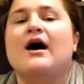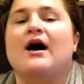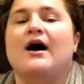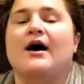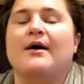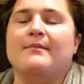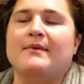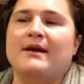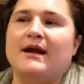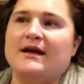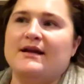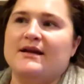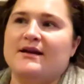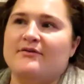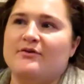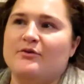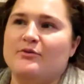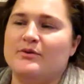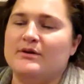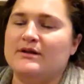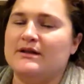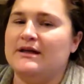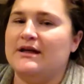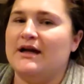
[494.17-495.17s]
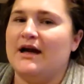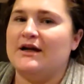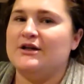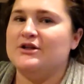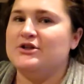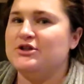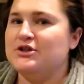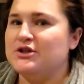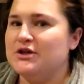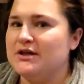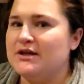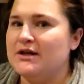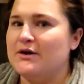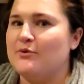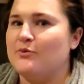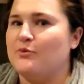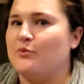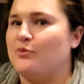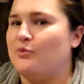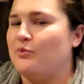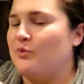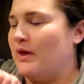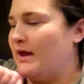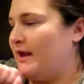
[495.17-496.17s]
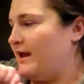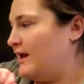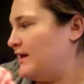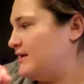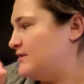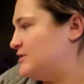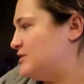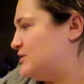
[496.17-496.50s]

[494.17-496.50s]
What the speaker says: And I never really, I should like